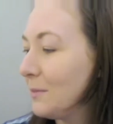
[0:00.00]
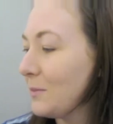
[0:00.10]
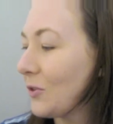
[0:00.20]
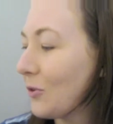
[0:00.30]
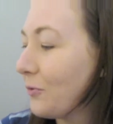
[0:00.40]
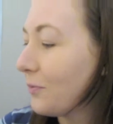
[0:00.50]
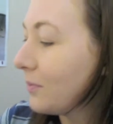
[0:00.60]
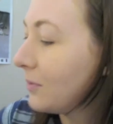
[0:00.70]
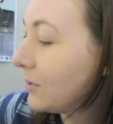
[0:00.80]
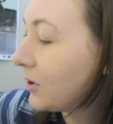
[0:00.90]
Sort of
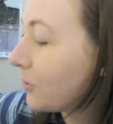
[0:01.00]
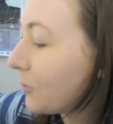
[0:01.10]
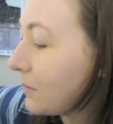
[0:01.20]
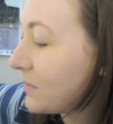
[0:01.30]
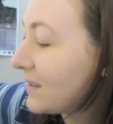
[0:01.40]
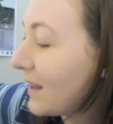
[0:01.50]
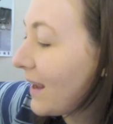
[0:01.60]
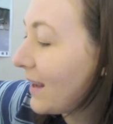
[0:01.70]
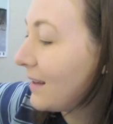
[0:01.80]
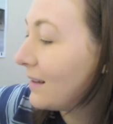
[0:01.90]
don't know what I'm
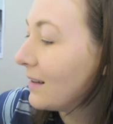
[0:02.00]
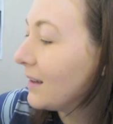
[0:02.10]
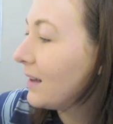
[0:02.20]
saying.